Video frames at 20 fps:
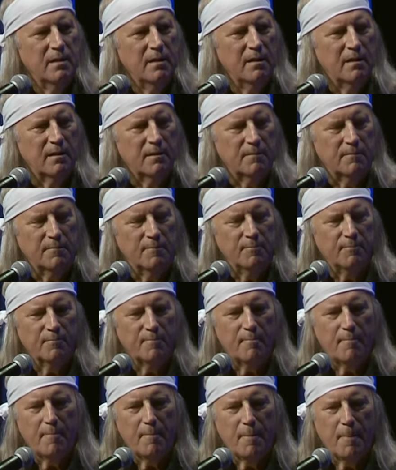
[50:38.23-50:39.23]
Um,
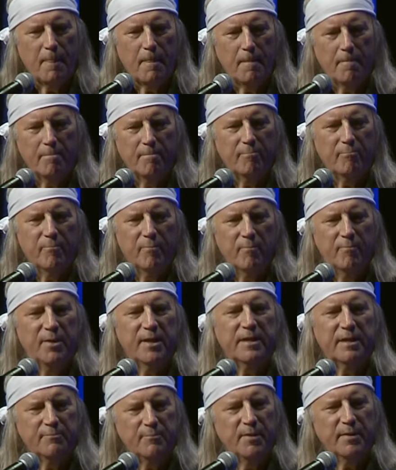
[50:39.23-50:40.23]

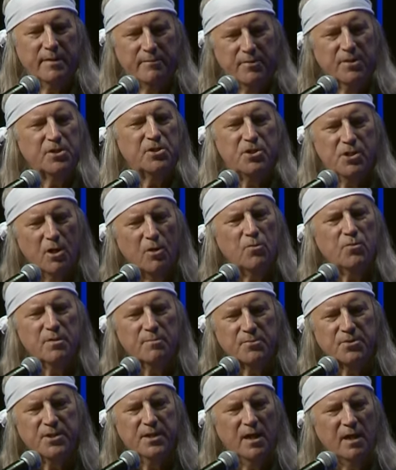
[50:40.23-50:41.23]
but the, but the show
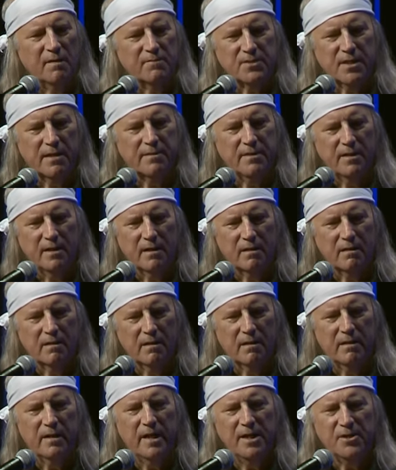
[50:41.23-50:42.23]
themselves, I think,
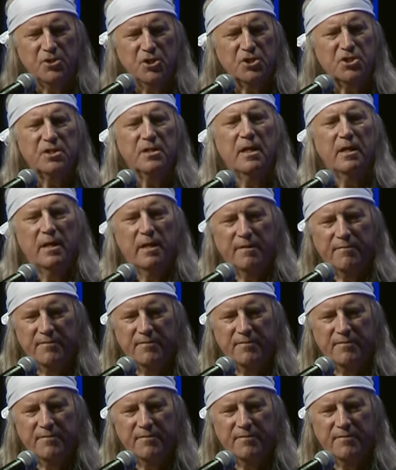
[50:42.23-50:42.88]
and, and, just